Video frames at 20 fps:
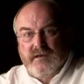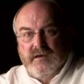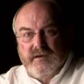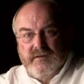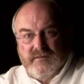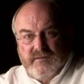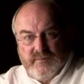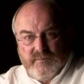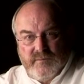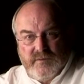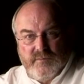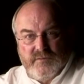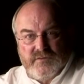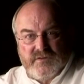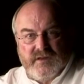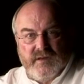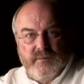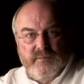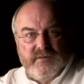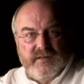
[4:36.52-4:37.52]
i.e. something
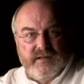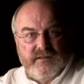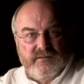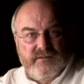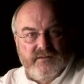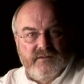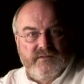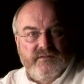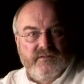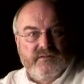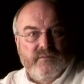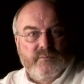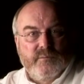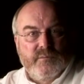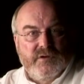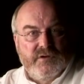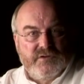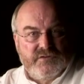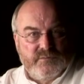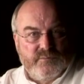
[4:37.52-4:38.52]
which comes out of this is
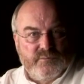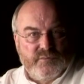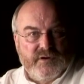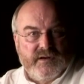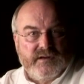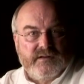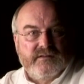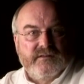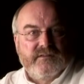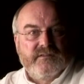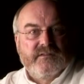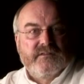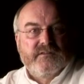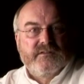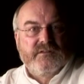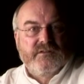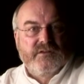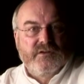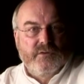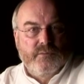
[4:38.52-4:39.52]
emergent practice,
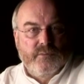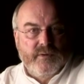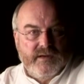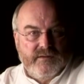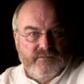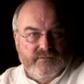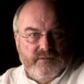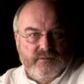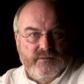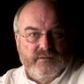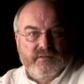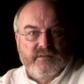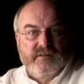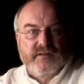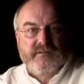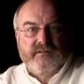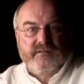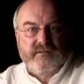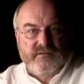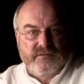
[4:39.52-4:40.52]
it's a new way of doing
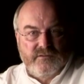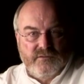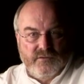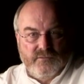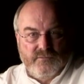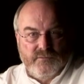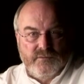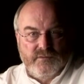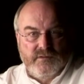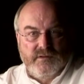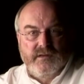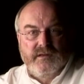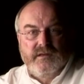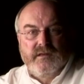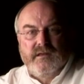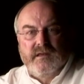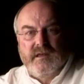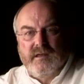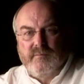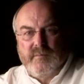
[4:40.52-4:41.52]
things, it's novel,
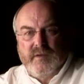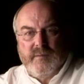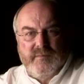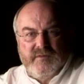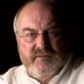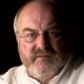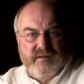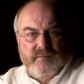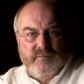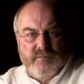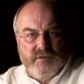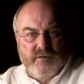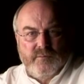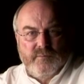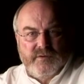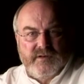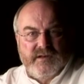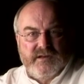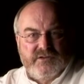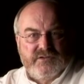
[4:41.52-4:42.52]
it may be some
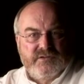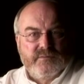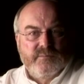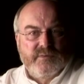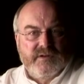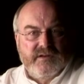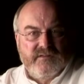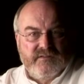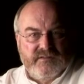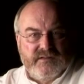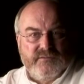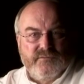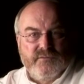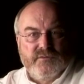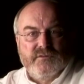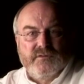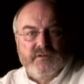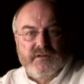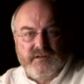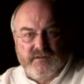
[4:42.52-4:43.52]
combination, but it's
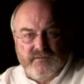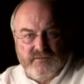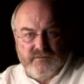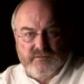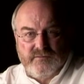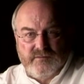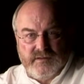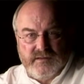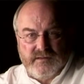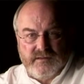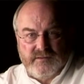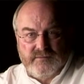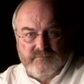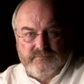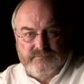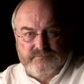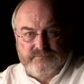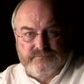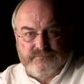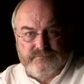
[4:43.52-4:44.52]
different and it's unique.
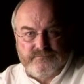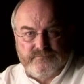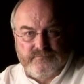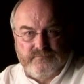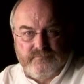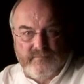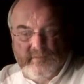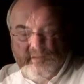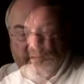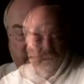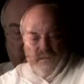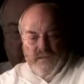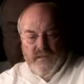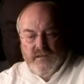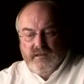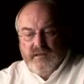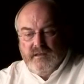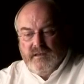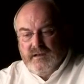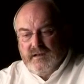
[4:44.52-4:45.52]

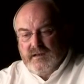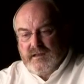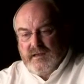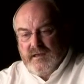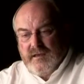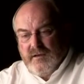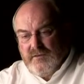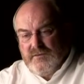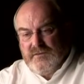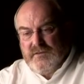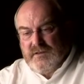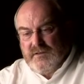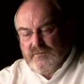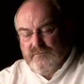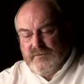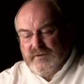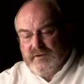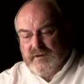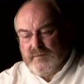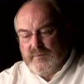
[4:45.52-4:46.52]
In a chaotic
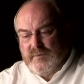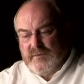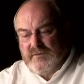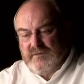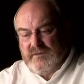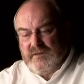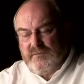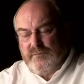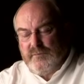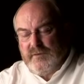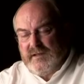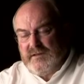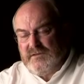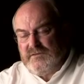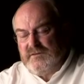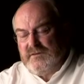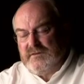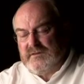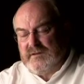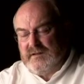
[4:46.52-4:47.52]
environment, if we
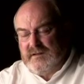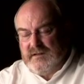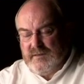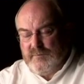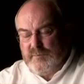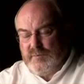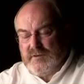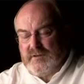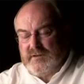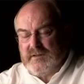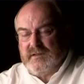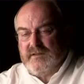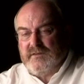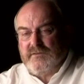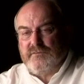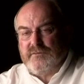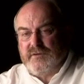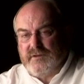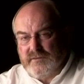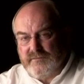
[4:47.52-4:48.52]
enter it deliberately,
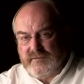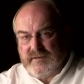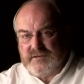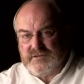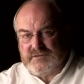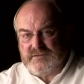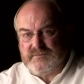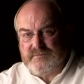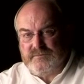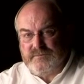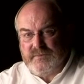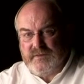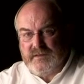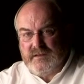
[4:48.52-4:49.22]
it's for innovation,